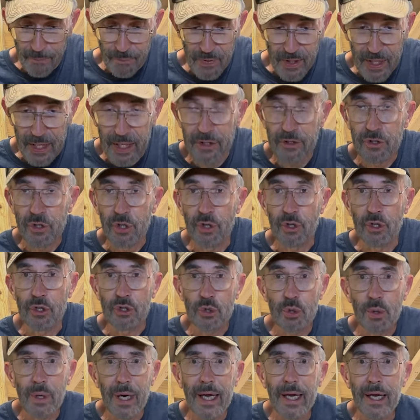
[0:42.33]
into the
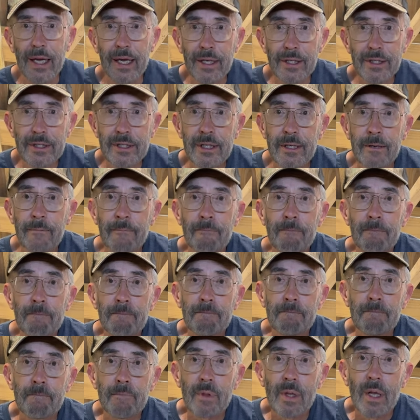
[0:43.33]
trays
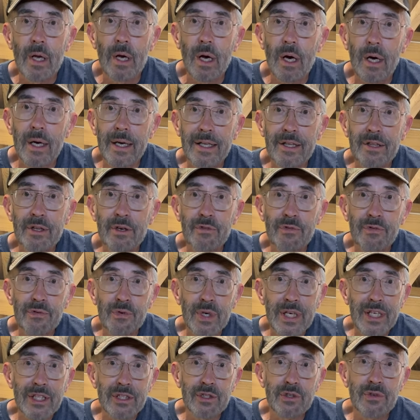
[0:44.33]
in their
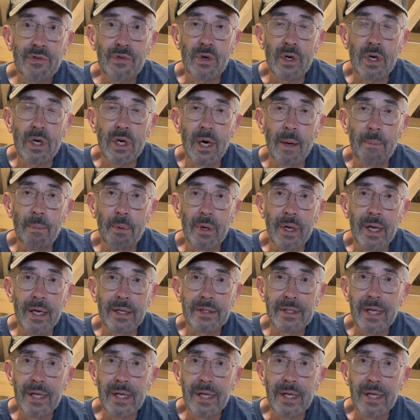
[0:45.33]
freezer for a couple of days.